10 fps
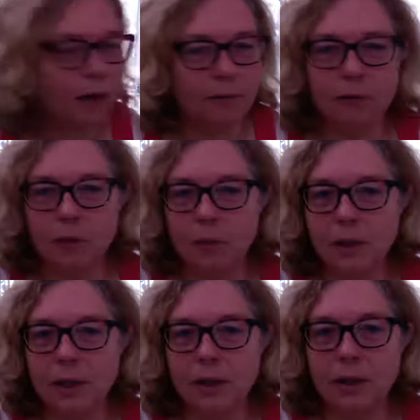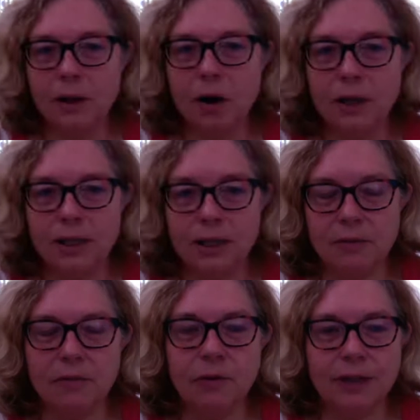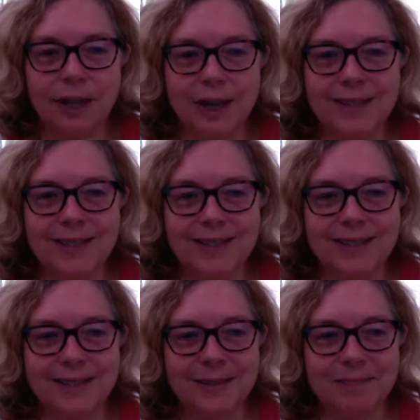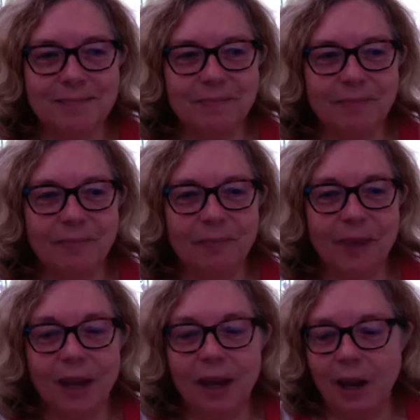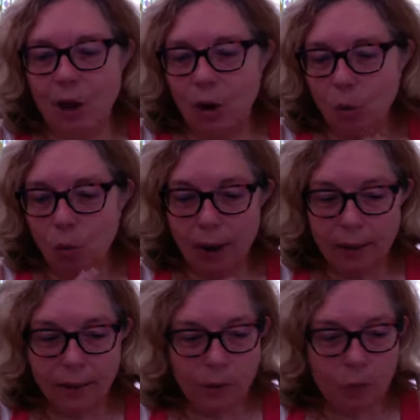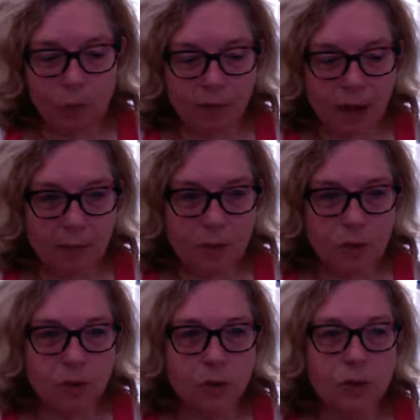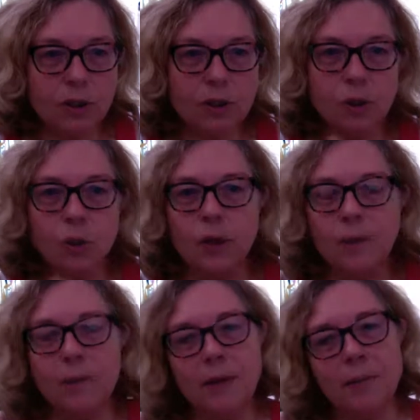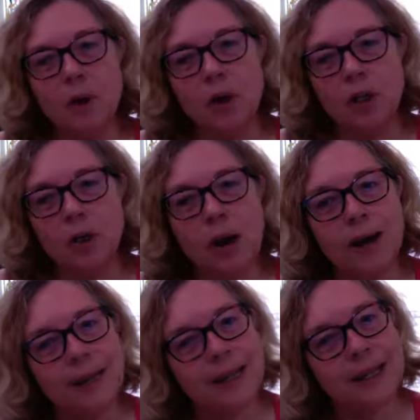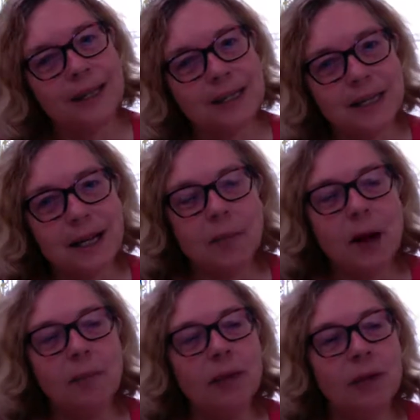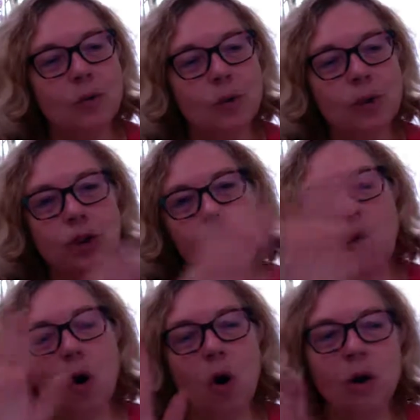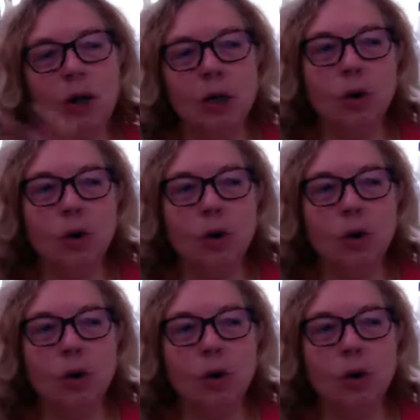filming content for classes. Well, we've come to the 20-minute mark, so I think at this time I'm going to wish you all a